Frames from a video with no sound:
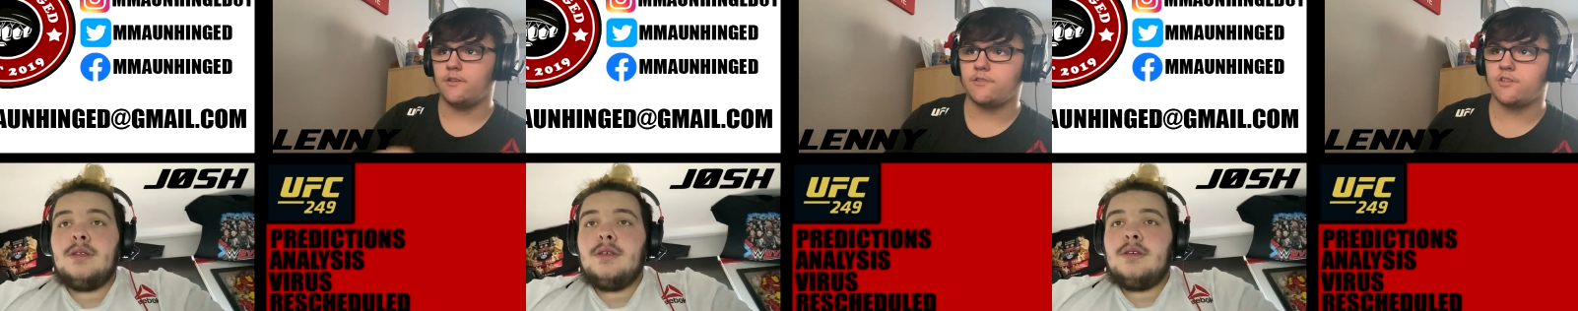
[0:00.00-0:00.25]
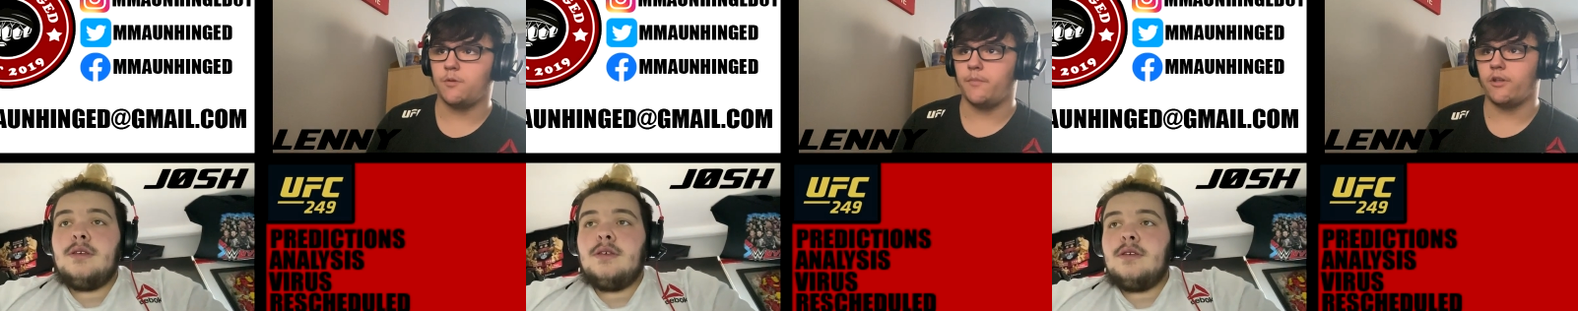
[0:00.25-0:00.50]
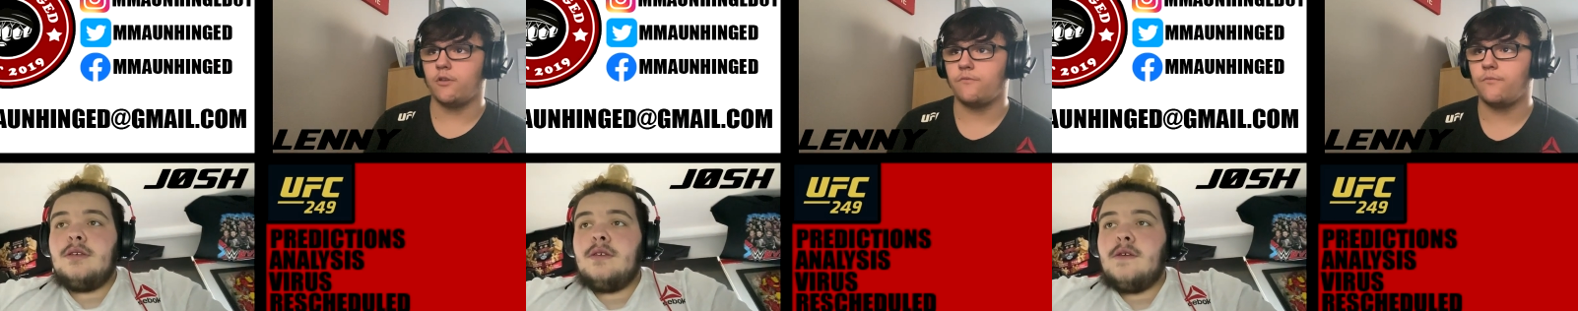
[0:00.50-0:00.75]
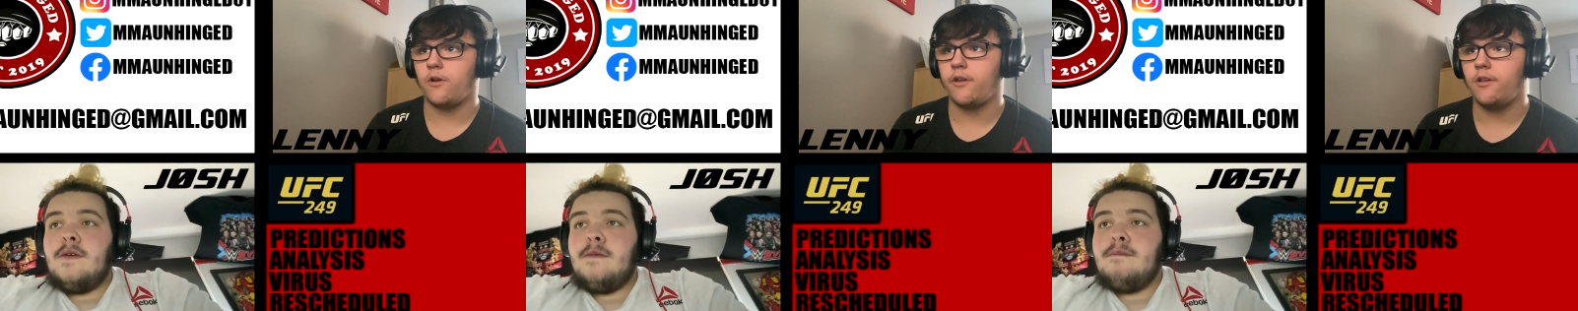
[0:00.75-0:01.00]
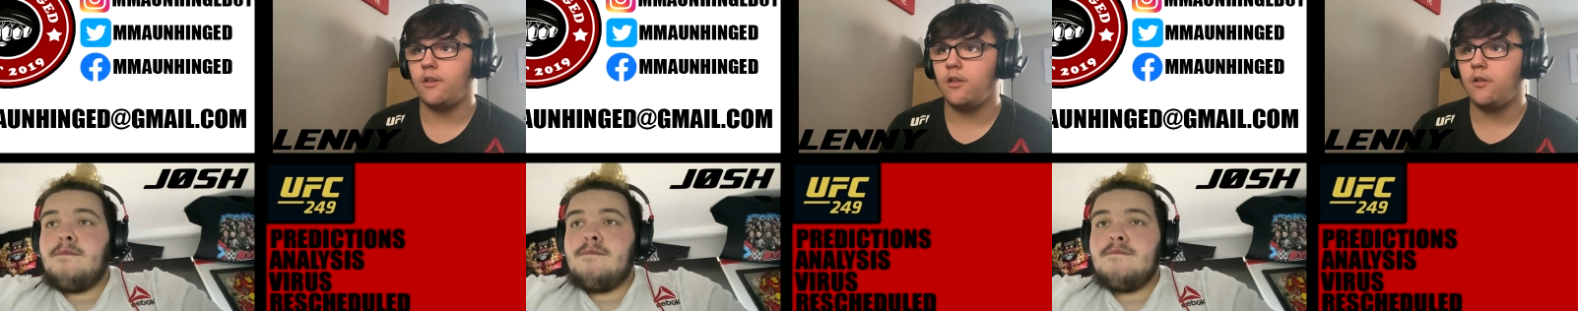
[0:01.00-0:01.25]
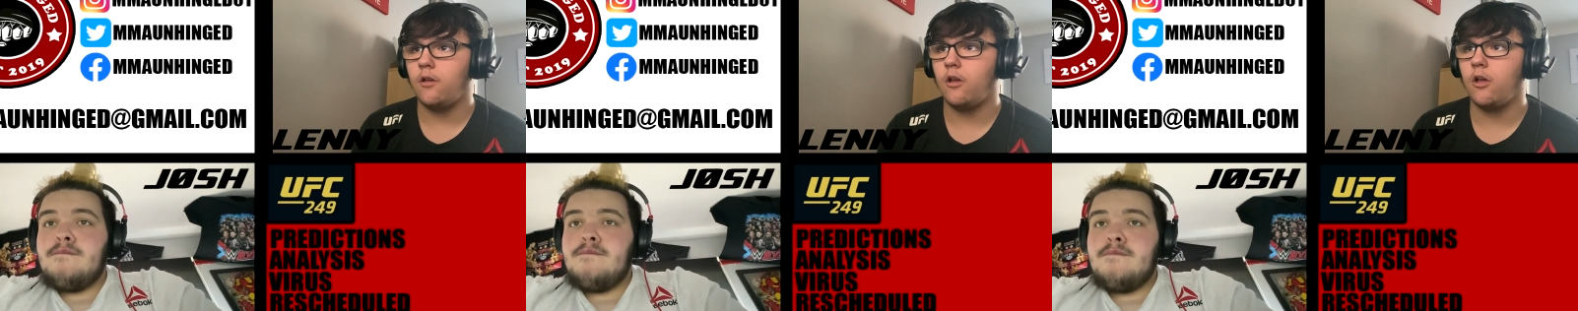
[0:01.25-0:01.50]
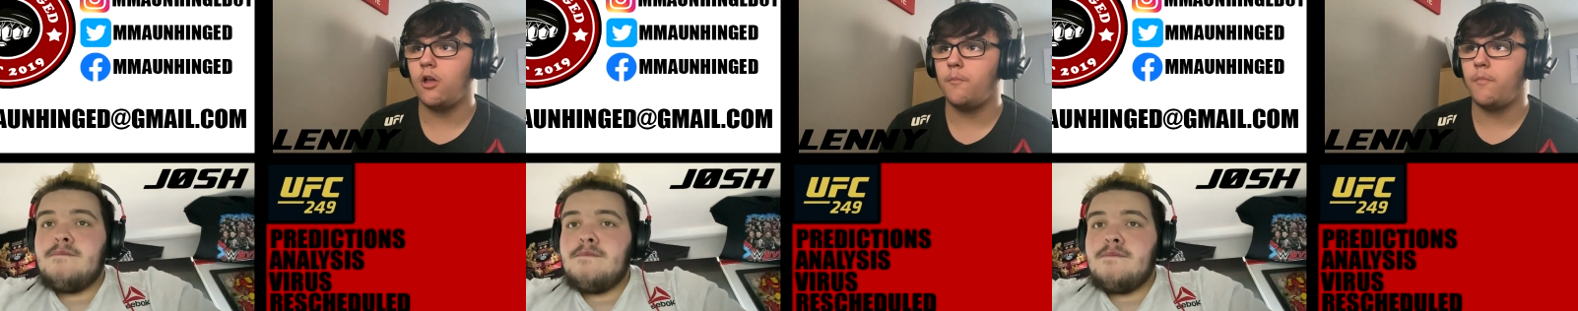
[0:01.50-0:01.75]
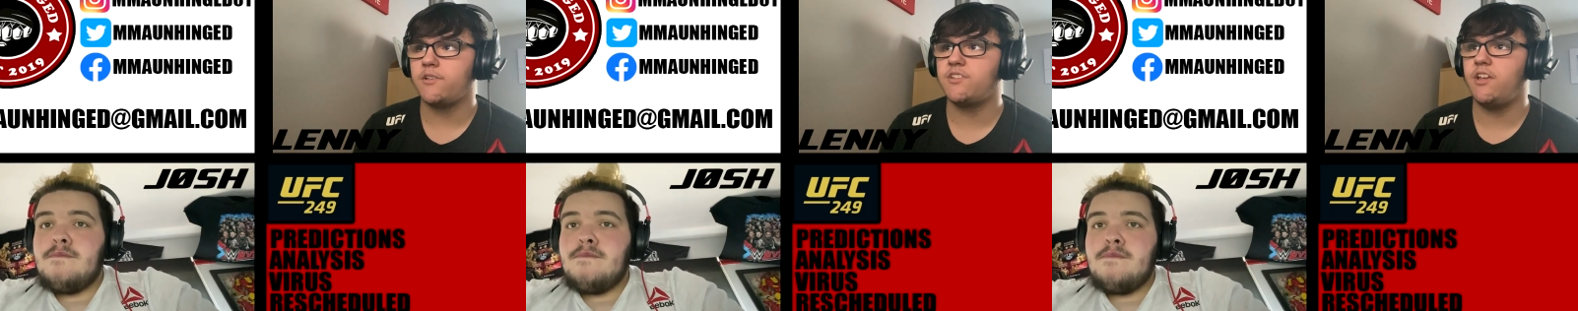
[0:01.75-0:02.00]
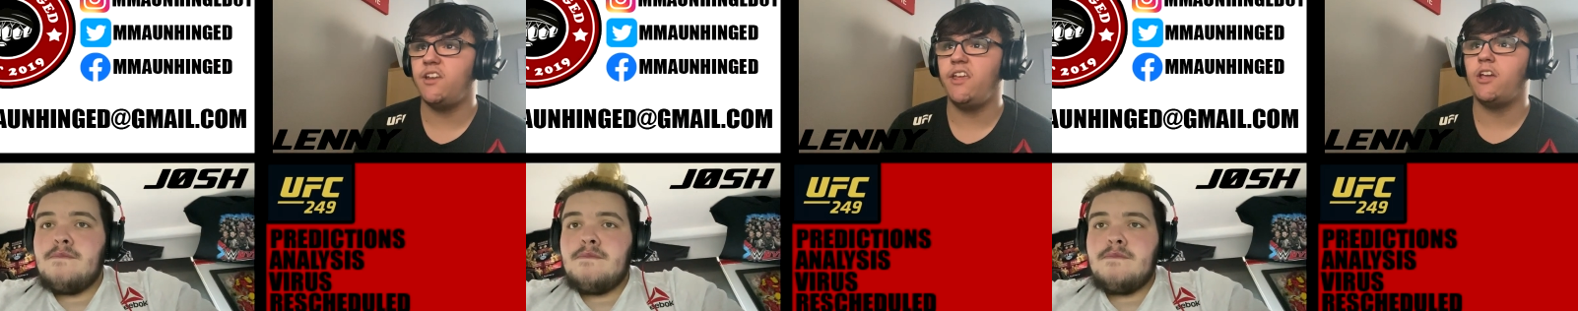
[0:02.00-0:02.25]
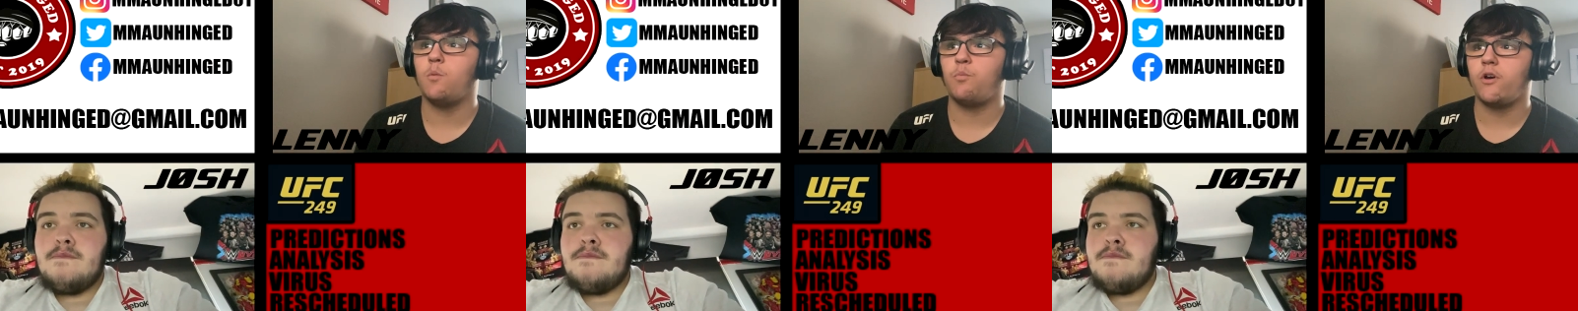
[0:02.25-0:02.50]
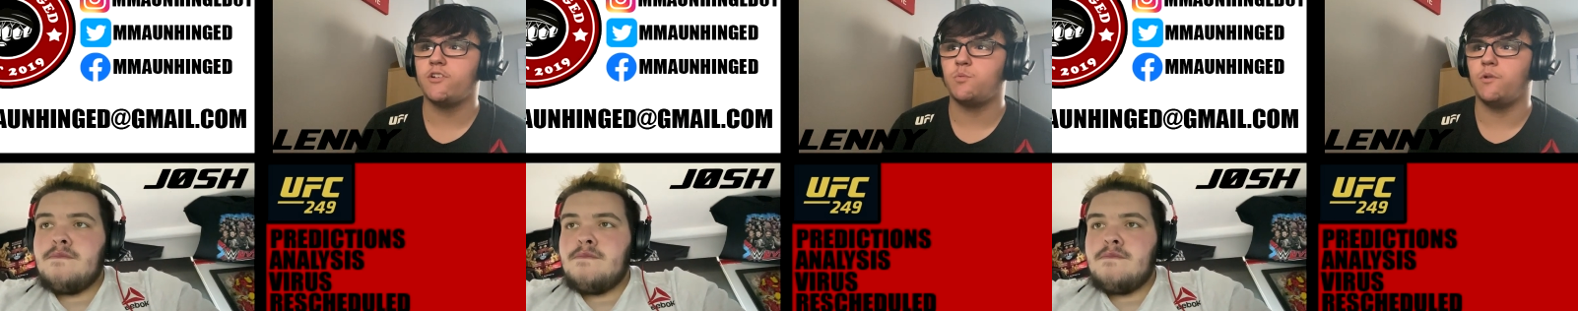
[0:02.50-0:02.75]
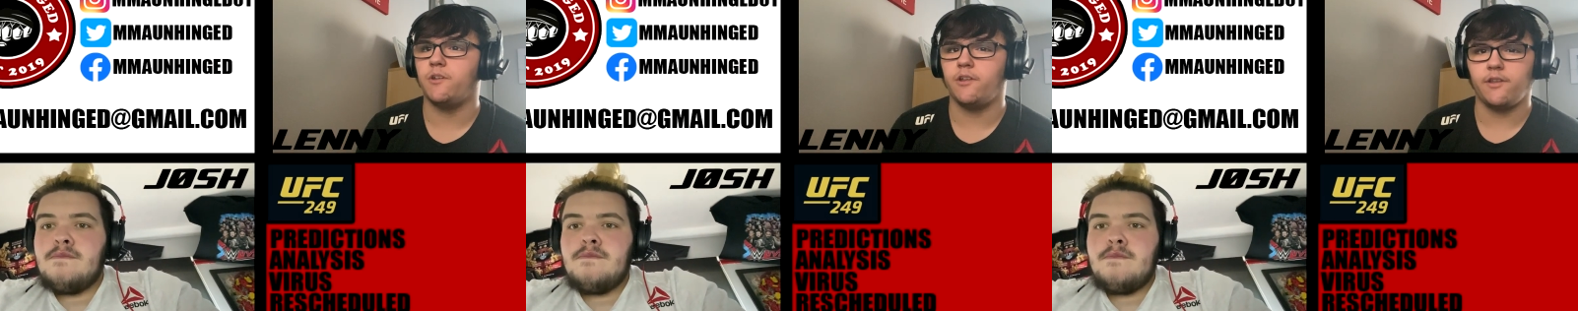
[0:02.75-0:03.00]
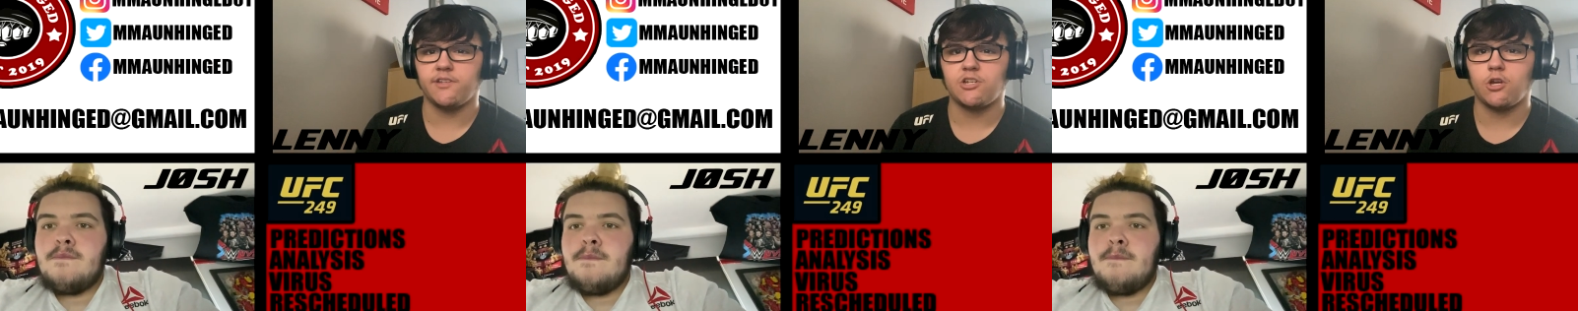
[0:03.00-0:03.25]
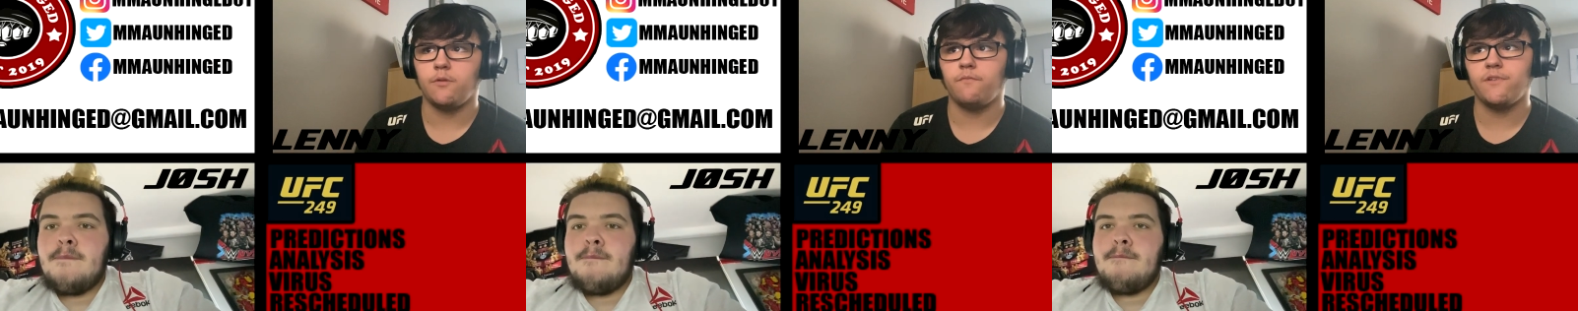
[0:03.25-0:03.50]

Speaker 1: It's going to be a good fight. I see Nico Price winning it this time.